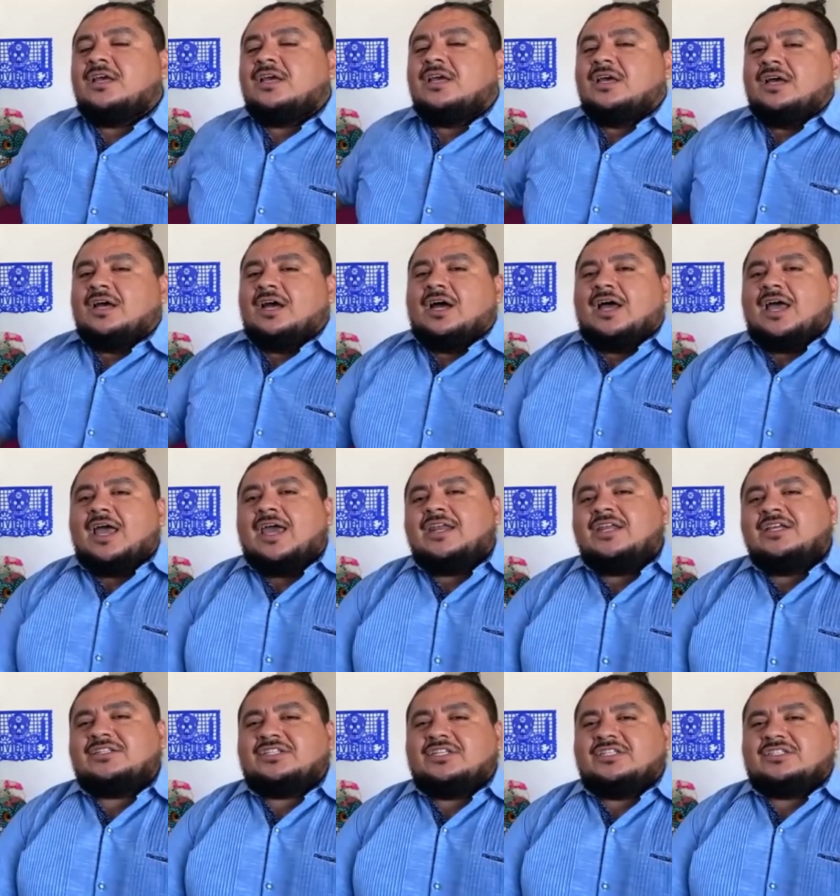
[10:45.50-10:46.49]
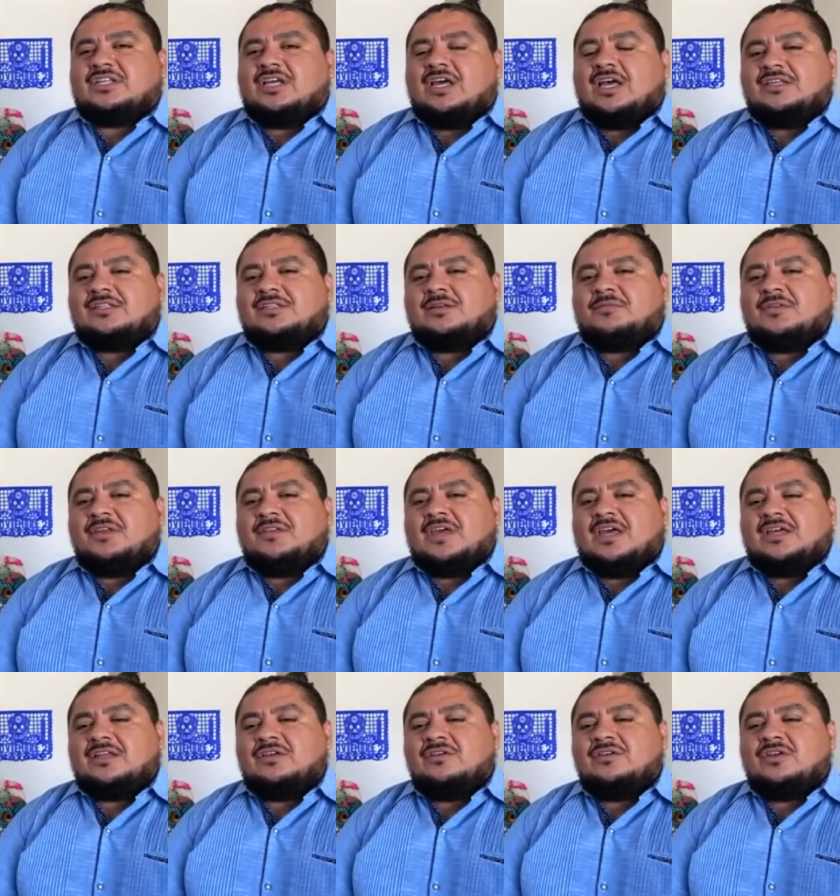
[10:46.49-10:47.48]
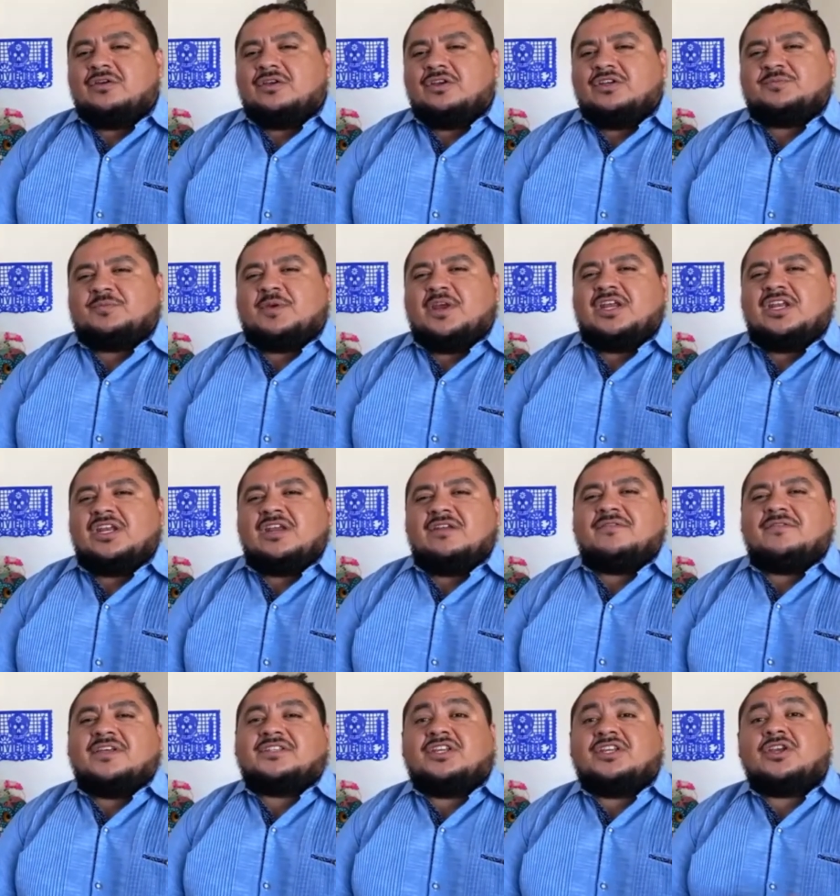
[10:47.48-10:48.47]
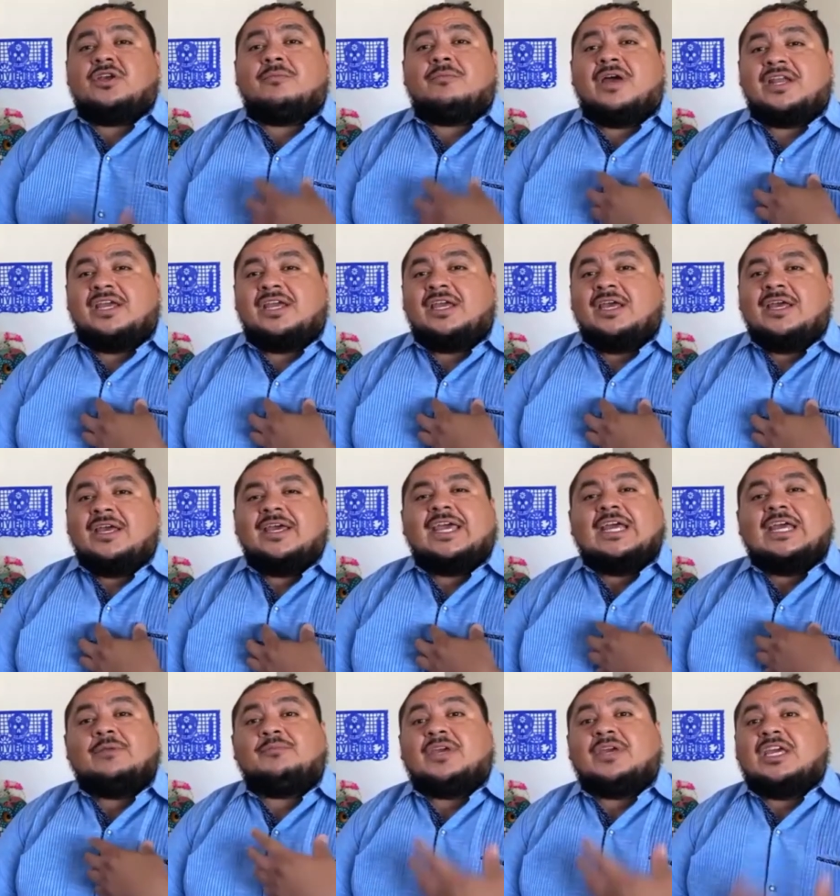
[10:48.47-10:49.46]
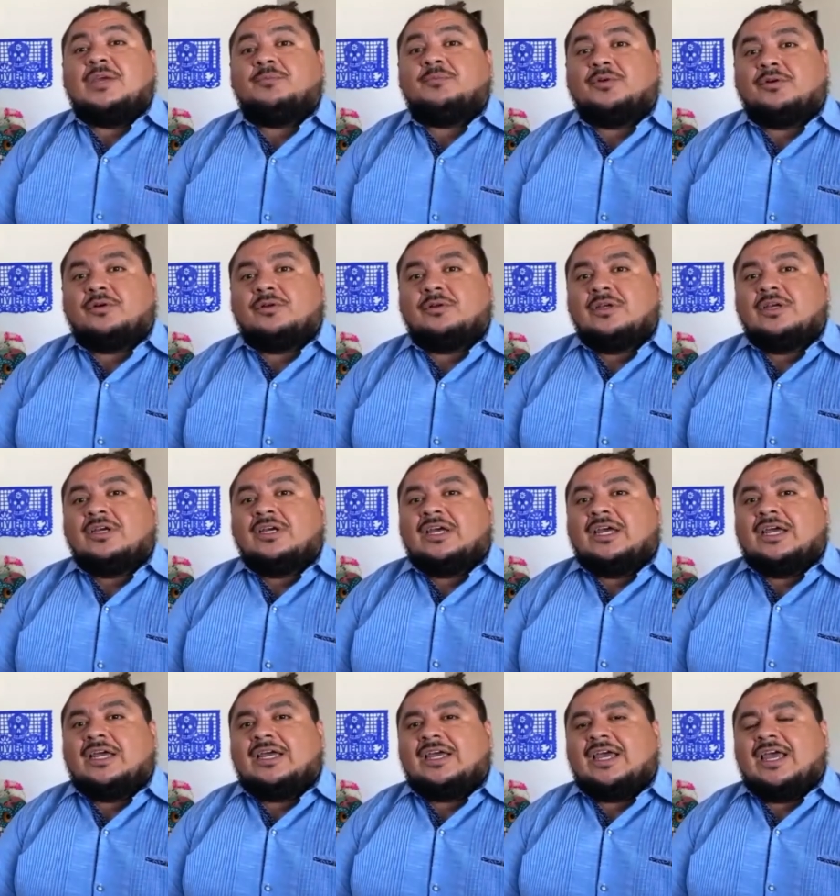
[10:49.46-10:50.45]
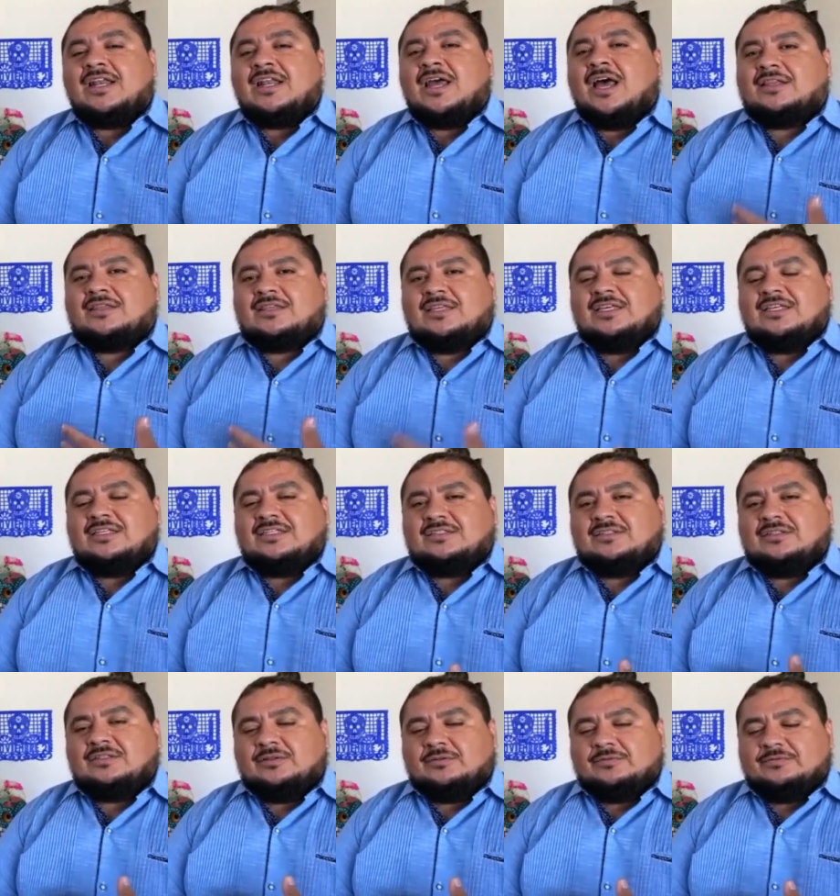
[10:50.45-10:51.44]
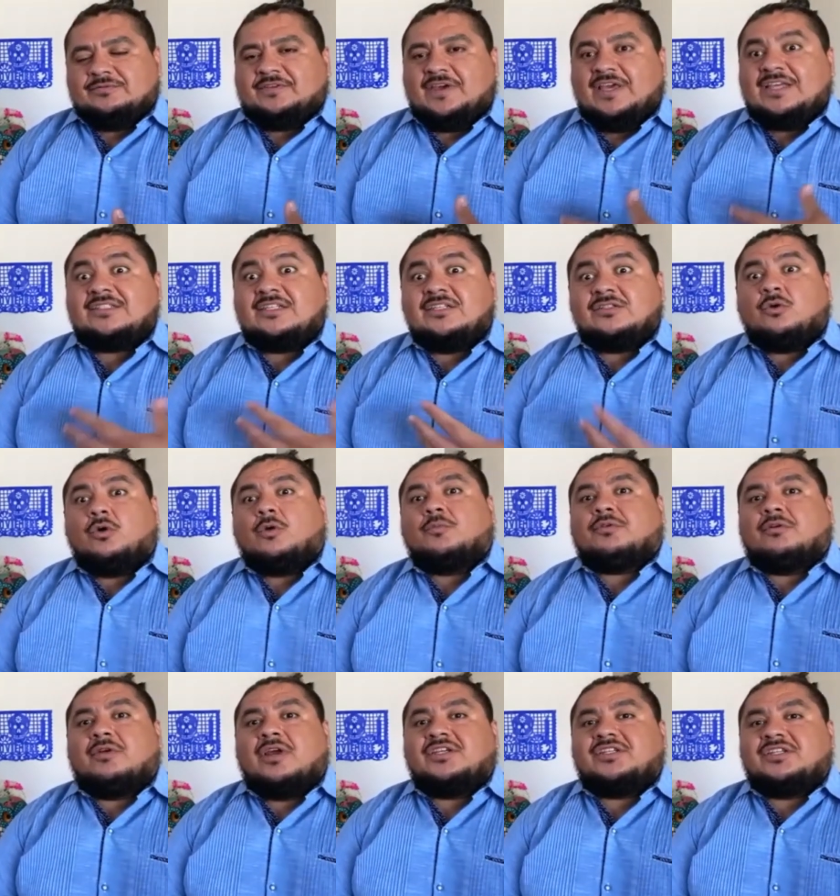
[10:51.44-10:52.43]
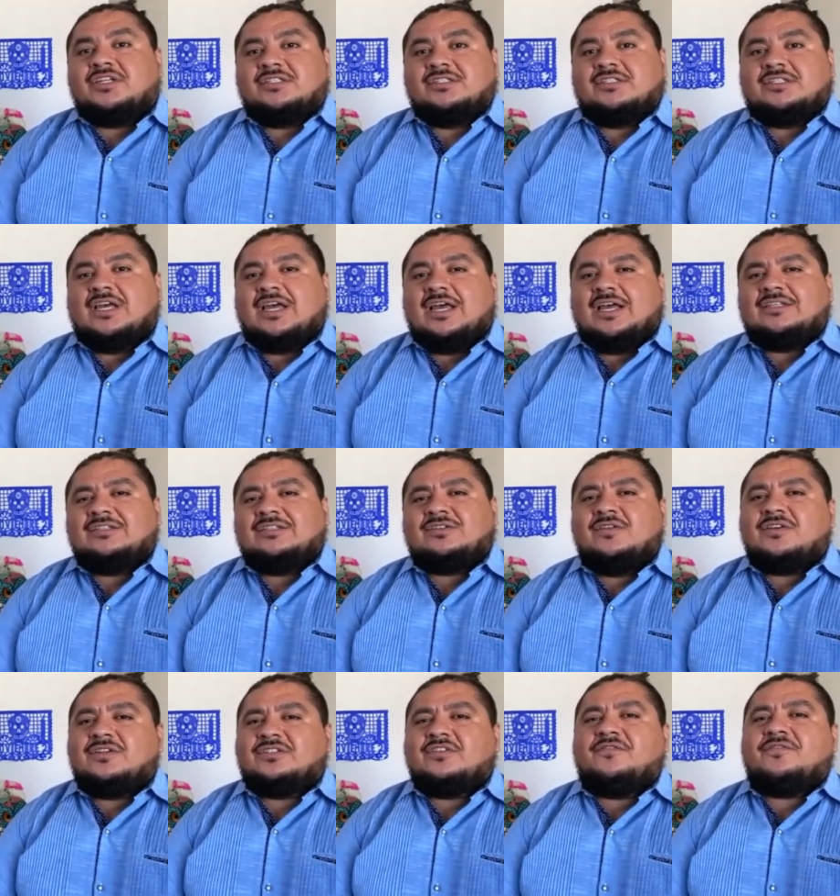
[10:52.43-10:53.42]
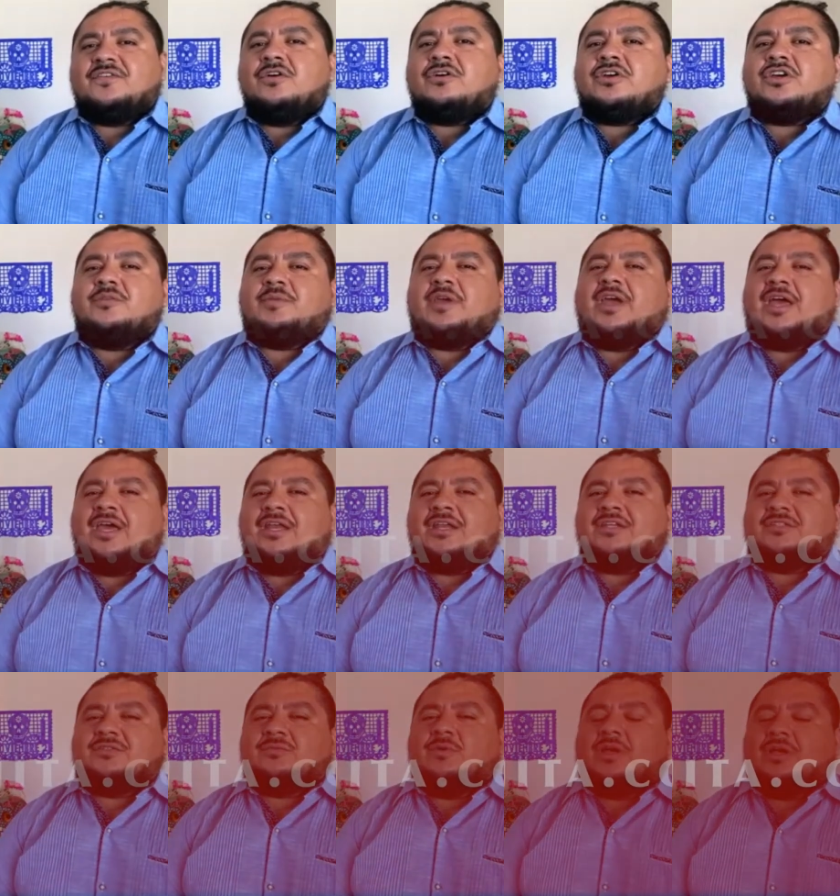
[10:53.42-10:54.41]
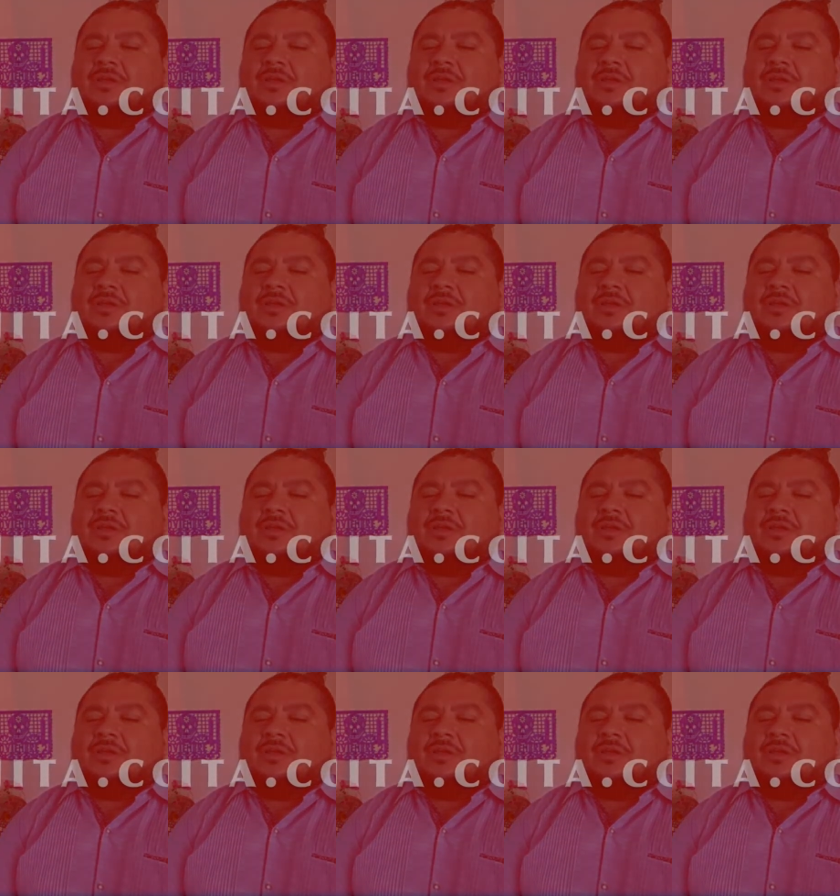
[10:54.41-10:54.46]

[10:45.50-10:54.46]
Uh, and it's just uh, something that you know you're spending and investing your money in people and, and not these you know faceless corporations. And so there's a feel good behind it as well.